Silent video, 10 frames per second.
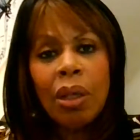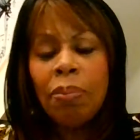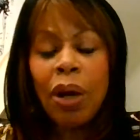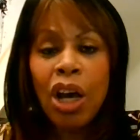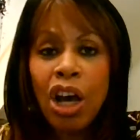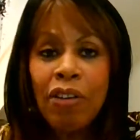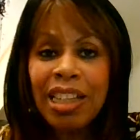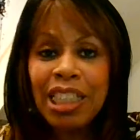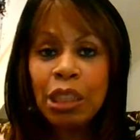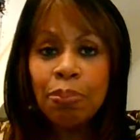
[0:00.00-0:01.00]
But her
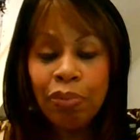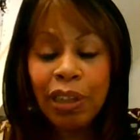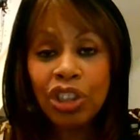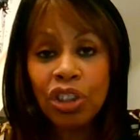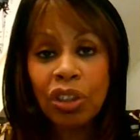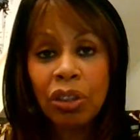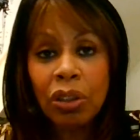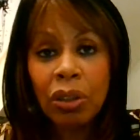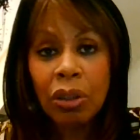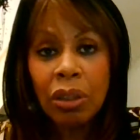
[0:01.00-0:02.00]
expression
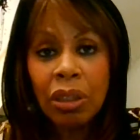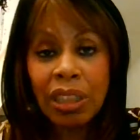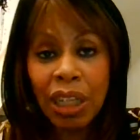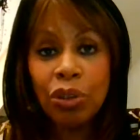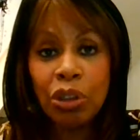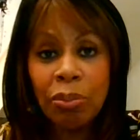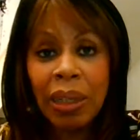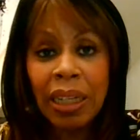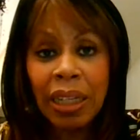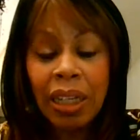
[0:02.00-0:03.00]
tells
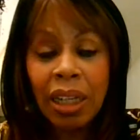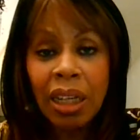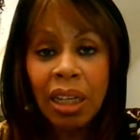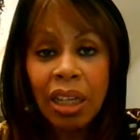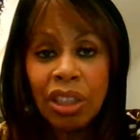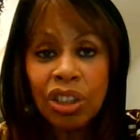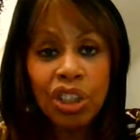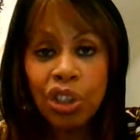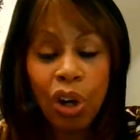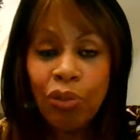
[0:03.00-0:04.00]
me
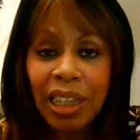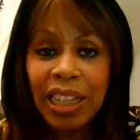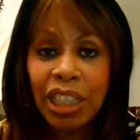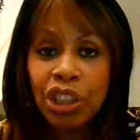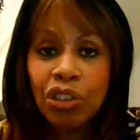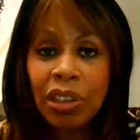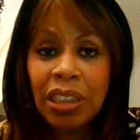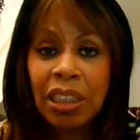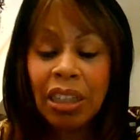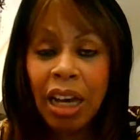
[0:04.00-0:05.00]
she's not really
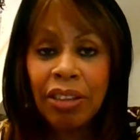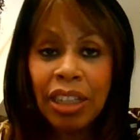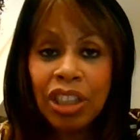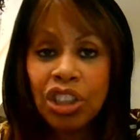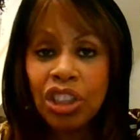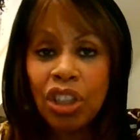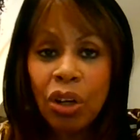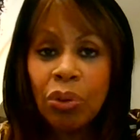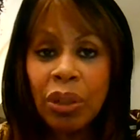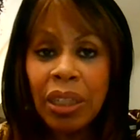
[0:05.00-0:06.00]
interested. I think she's
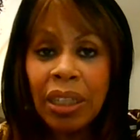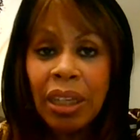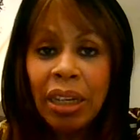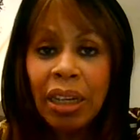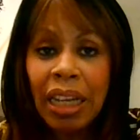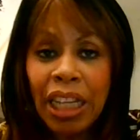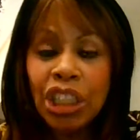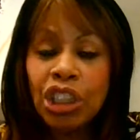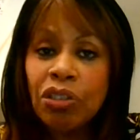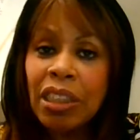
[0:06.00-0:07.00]
only
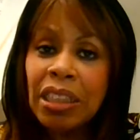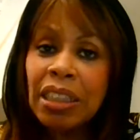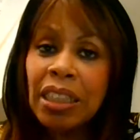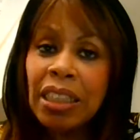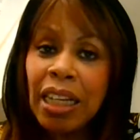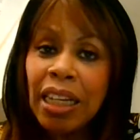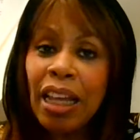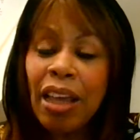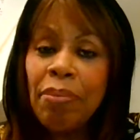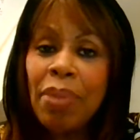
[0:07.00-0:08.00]
interested in
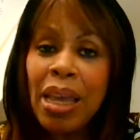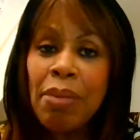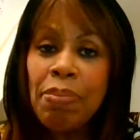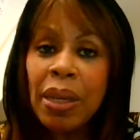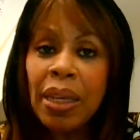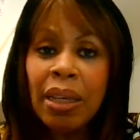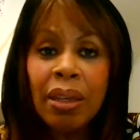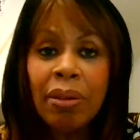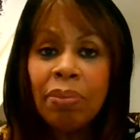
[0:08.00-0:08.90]
him maybe,